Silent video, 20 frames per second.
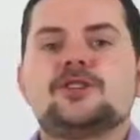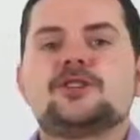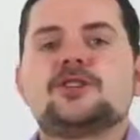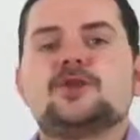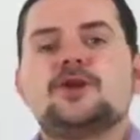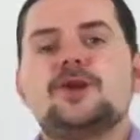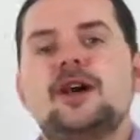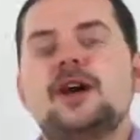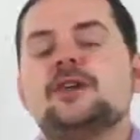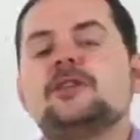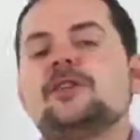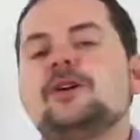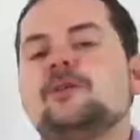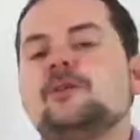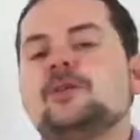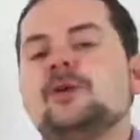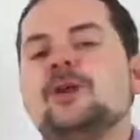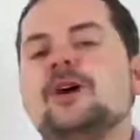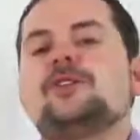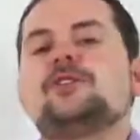Okay, so
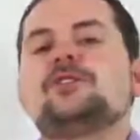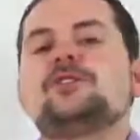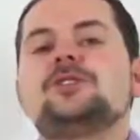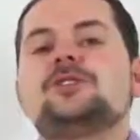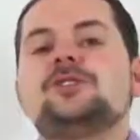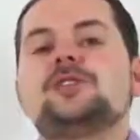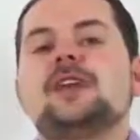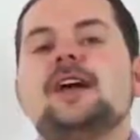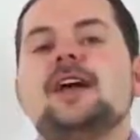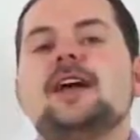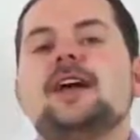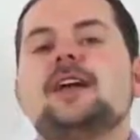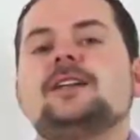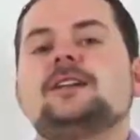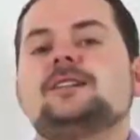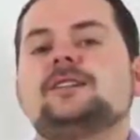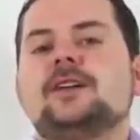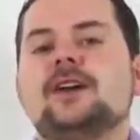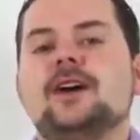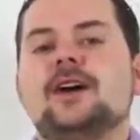now that we
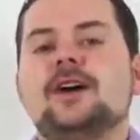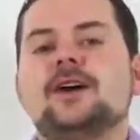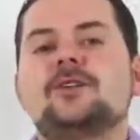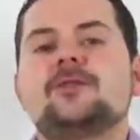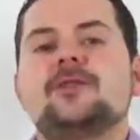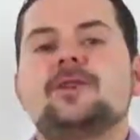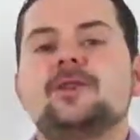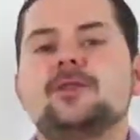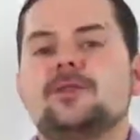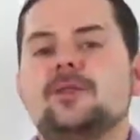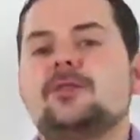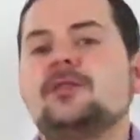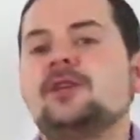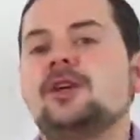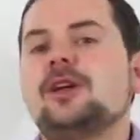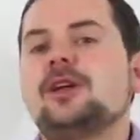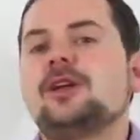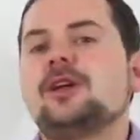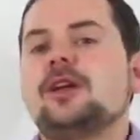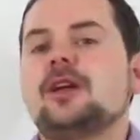understand
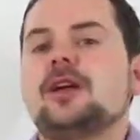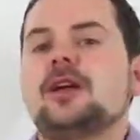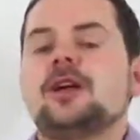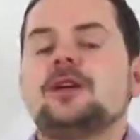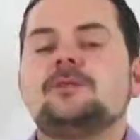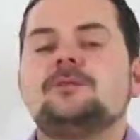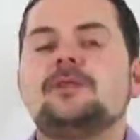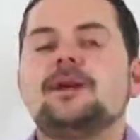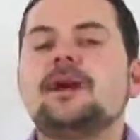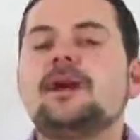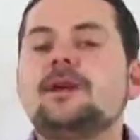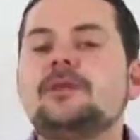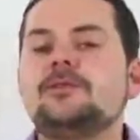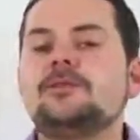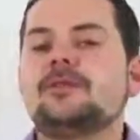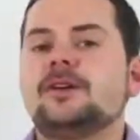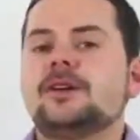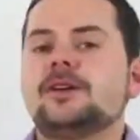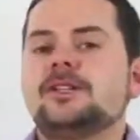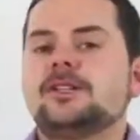critical thinking and
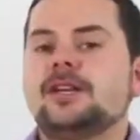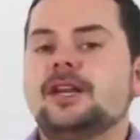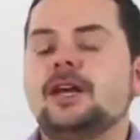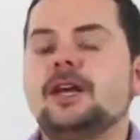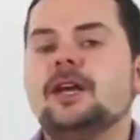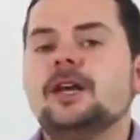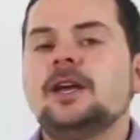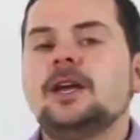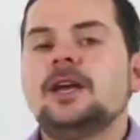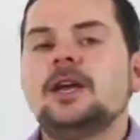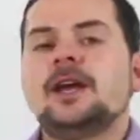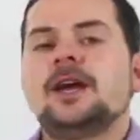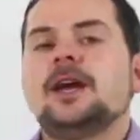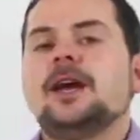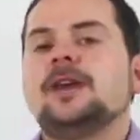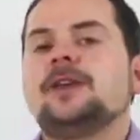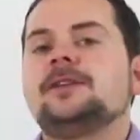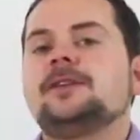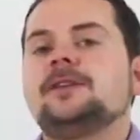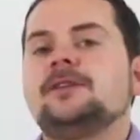paraphrasing,
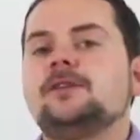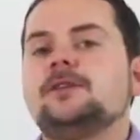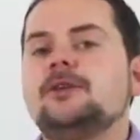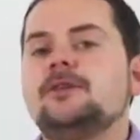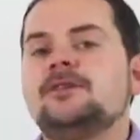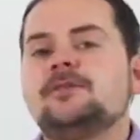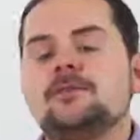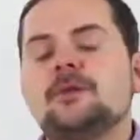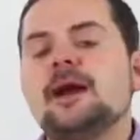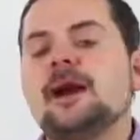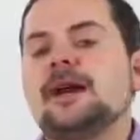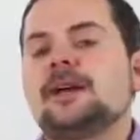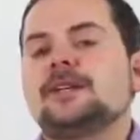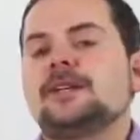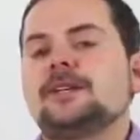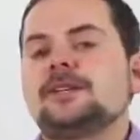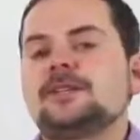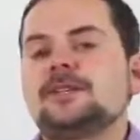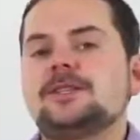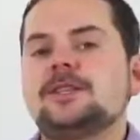and we've
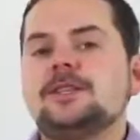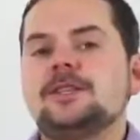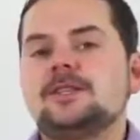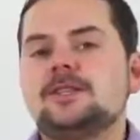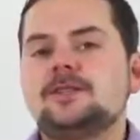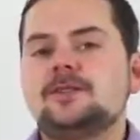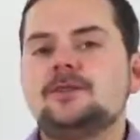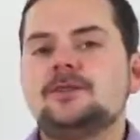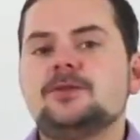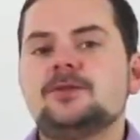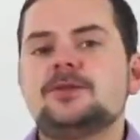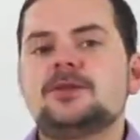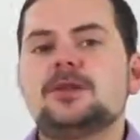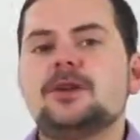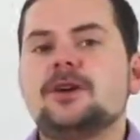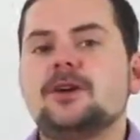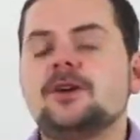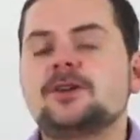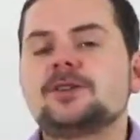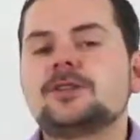practiced these two
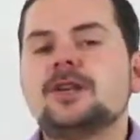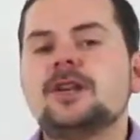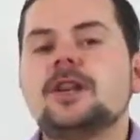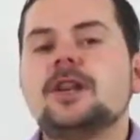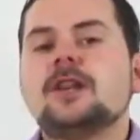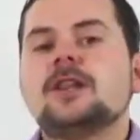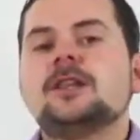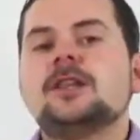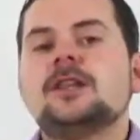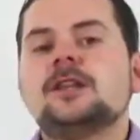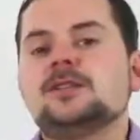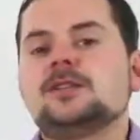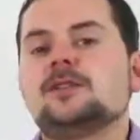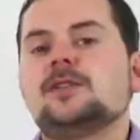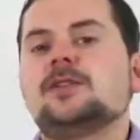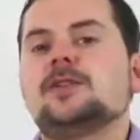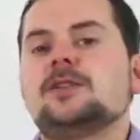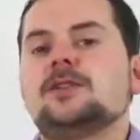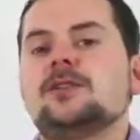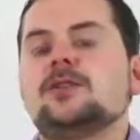skills,
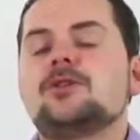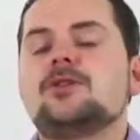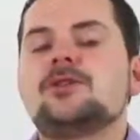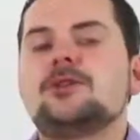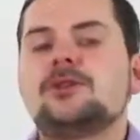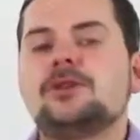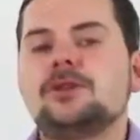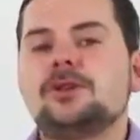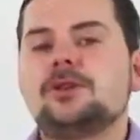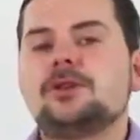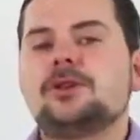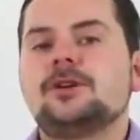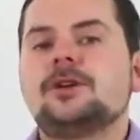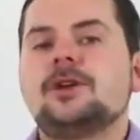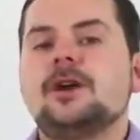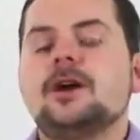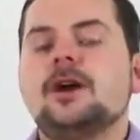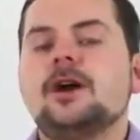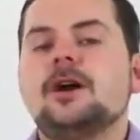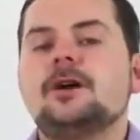let's look at the
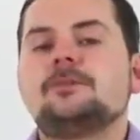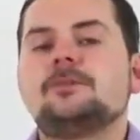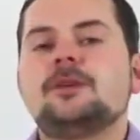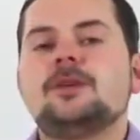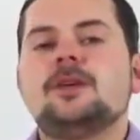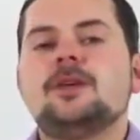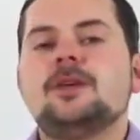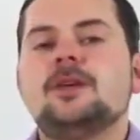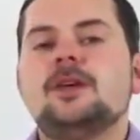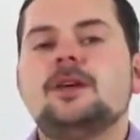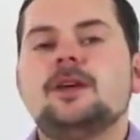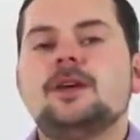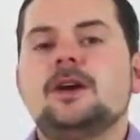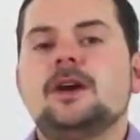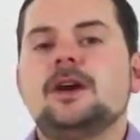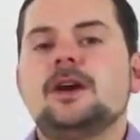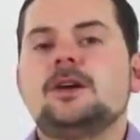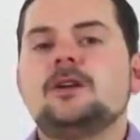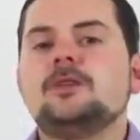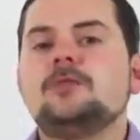third
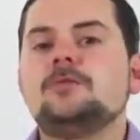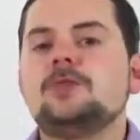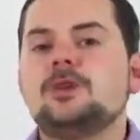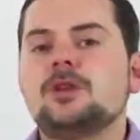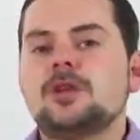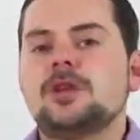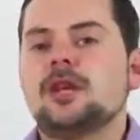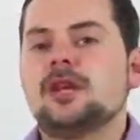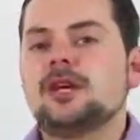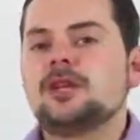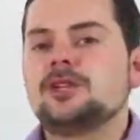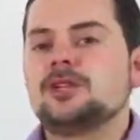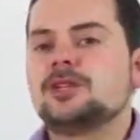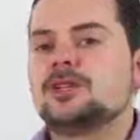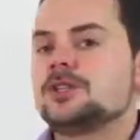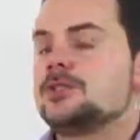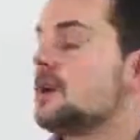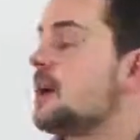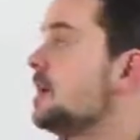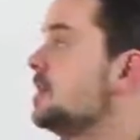key
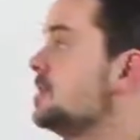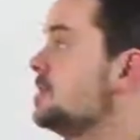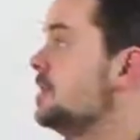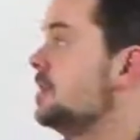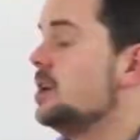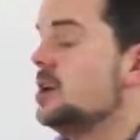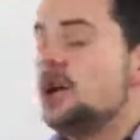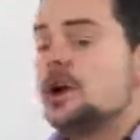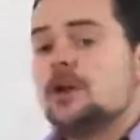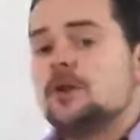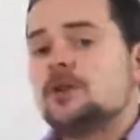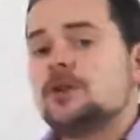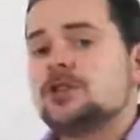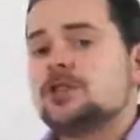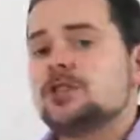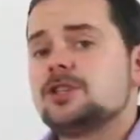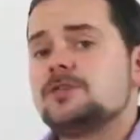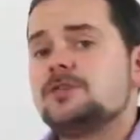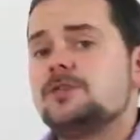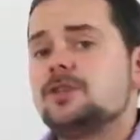communication strategy,
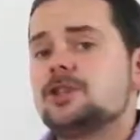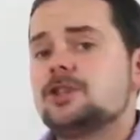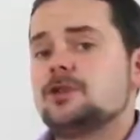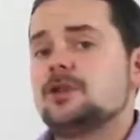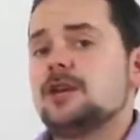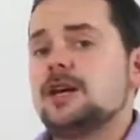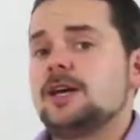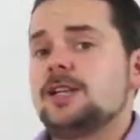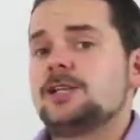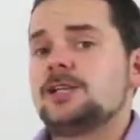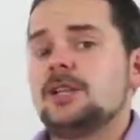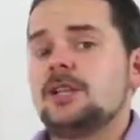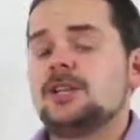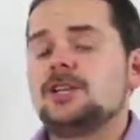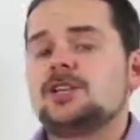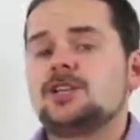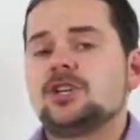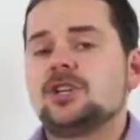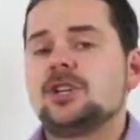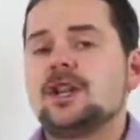which is
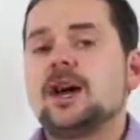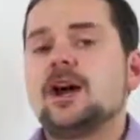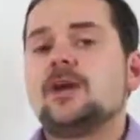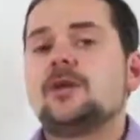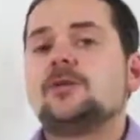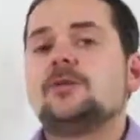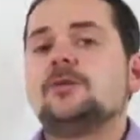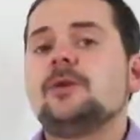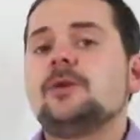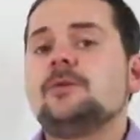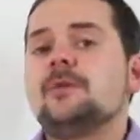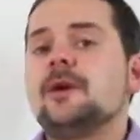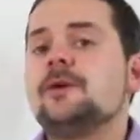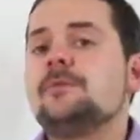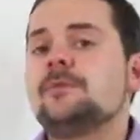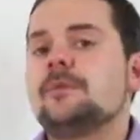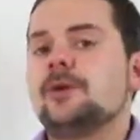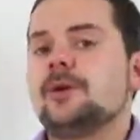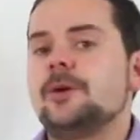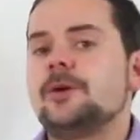visualization. Now,
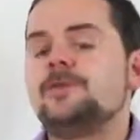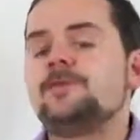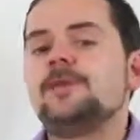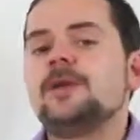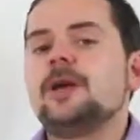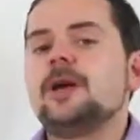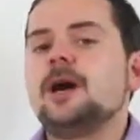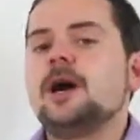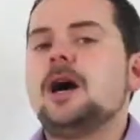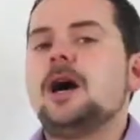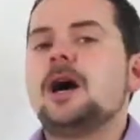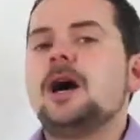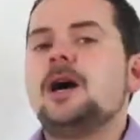remember,